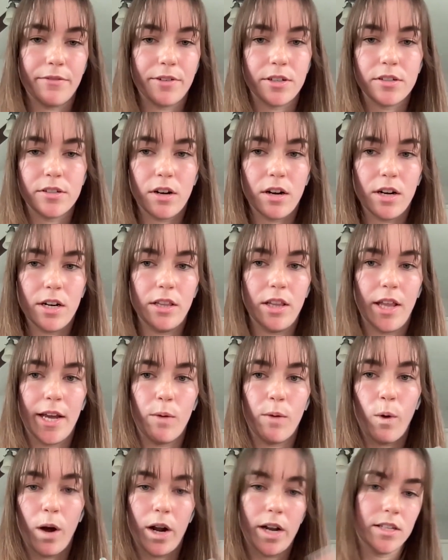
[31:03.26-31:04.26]
first started
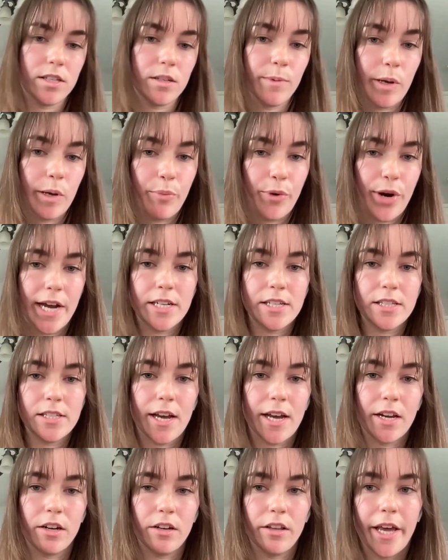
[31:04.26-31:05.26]
like wanting to be a brand
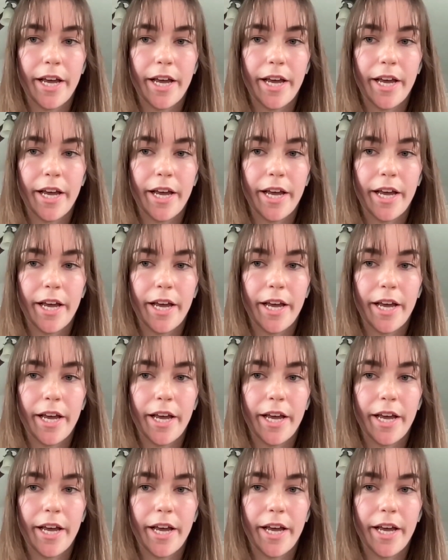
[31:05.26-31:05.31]
designer,